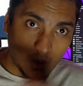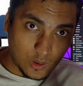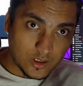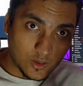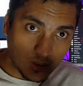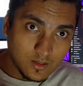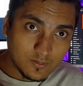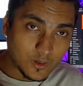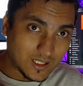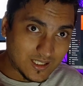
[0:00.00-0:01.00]
All in all,
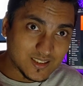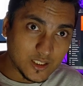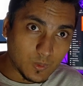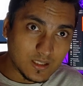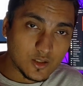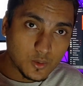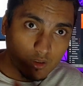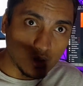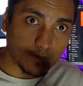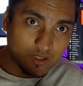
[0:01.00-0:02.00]
for an SD1, the
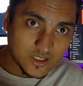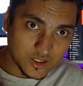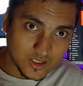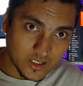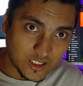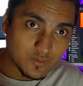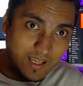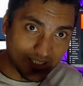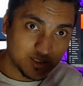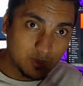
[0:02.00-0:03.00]
total compensation range
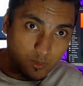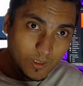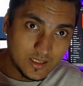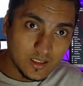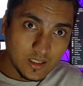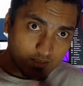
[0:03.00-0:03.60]
varies between